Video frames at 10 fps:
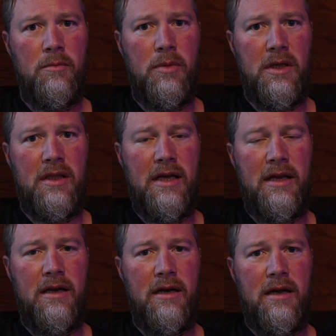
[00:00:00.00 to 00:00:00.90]
But
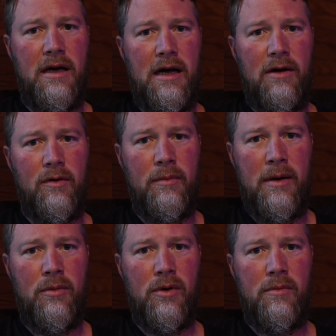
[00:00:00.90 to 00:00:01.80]
then I
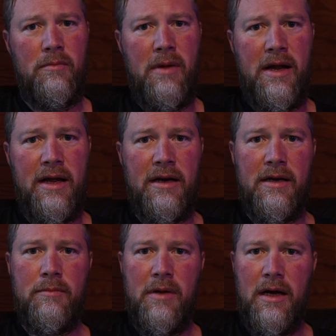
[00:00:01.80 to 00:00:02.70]
remembered,
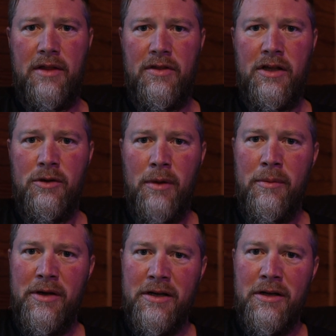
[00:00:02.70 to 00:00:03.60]
man, I think you
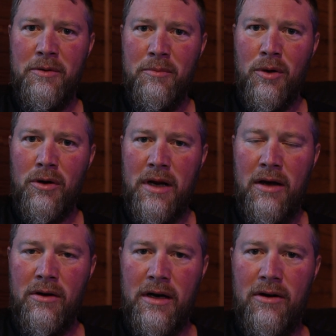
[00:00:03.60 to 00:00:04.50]
might be getting burned
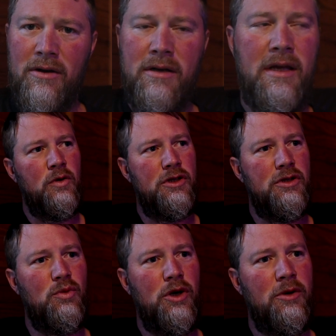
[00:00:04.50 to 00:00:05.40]
out, Aaron. Which
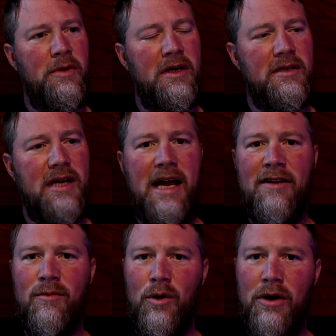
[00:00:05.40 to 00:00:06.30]
is weird because I
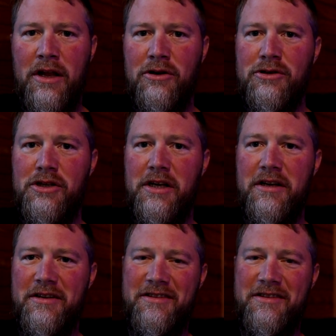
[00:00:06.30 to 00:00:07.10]
have more energy.